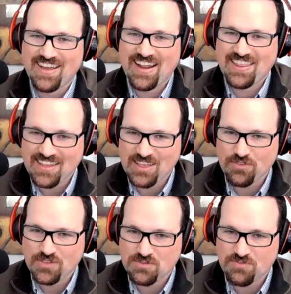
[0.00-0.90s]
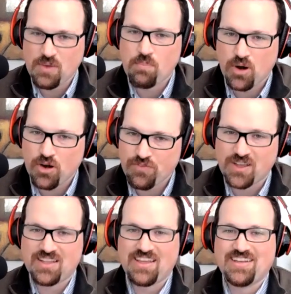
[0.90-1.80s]
And I think you just fit
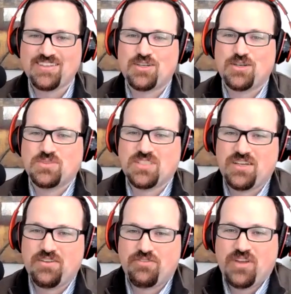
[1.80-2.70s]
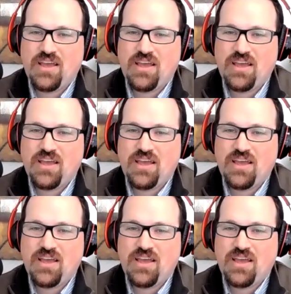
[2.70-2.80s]
perfectly in terms of